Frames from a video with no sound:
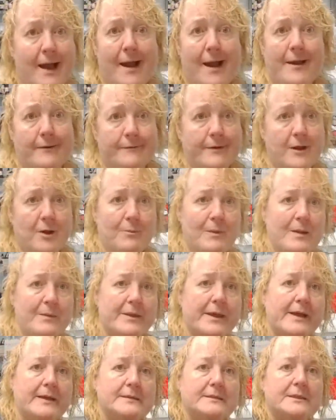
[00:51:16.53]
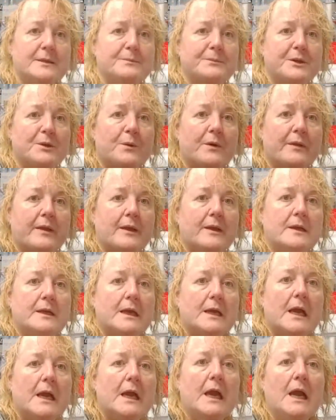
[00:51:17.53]
I don't know, maybe that has something to do with it.
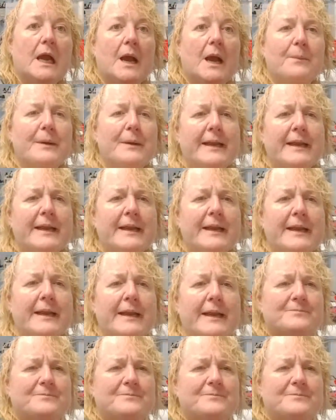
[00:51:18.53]
But anyway.